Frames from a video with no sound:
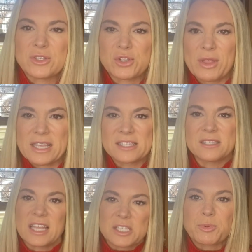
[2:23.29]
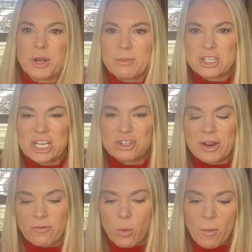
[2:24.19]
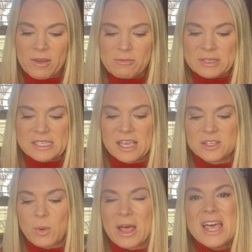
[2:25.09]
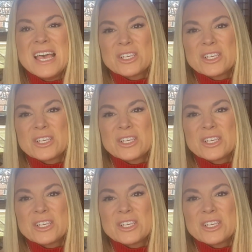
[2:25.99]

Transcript: So that's pretty much on trend for what we've been seeing as well.